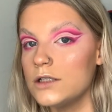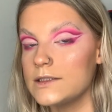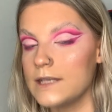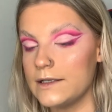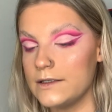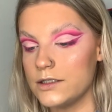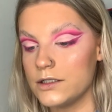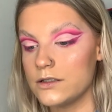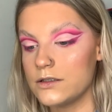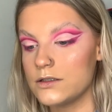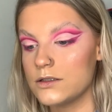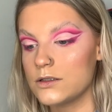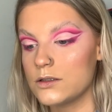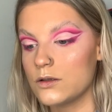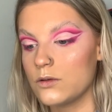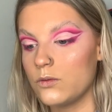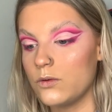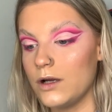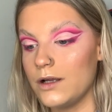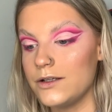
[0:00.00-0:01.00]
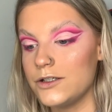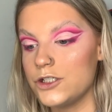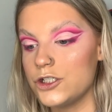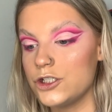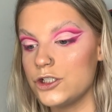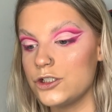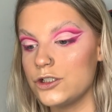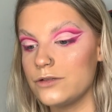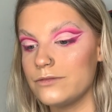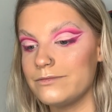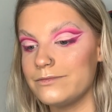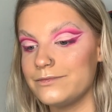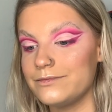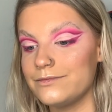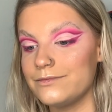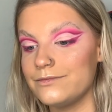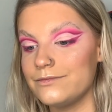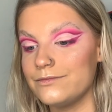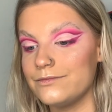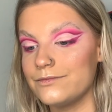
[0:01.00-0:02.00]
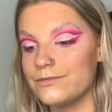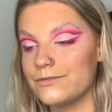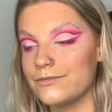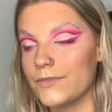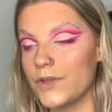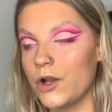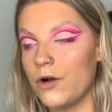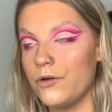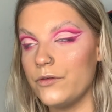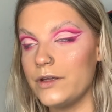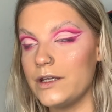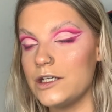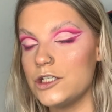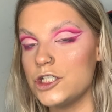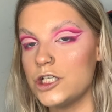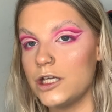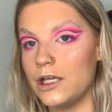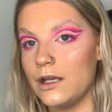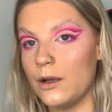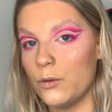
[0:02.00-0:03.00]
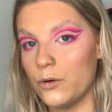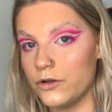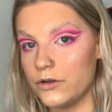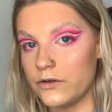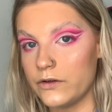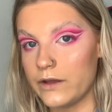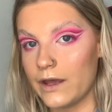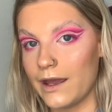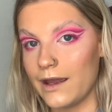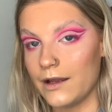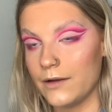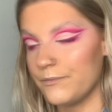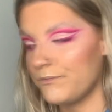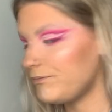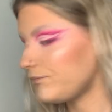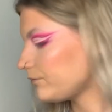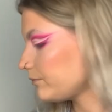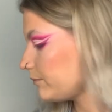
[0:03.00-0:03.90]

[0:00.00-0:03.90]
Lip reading: sentence, which only she would say.